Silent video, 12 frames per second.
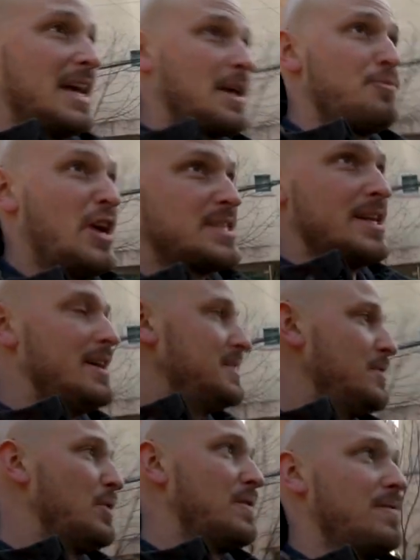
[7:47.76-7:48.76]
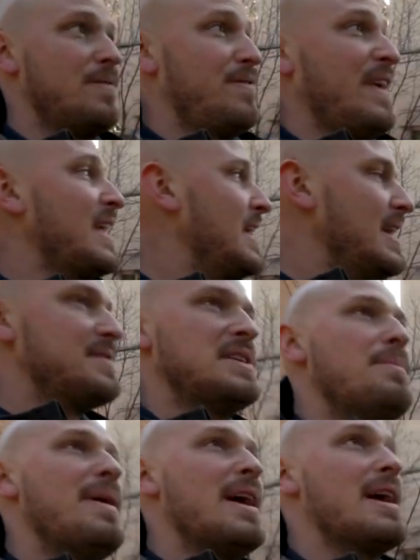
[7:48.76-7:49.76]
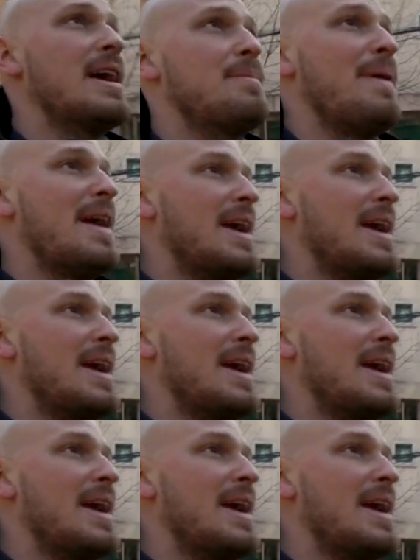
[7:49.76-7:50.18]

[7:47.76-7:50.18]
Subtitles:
like a president, flat. You would think he lives in a big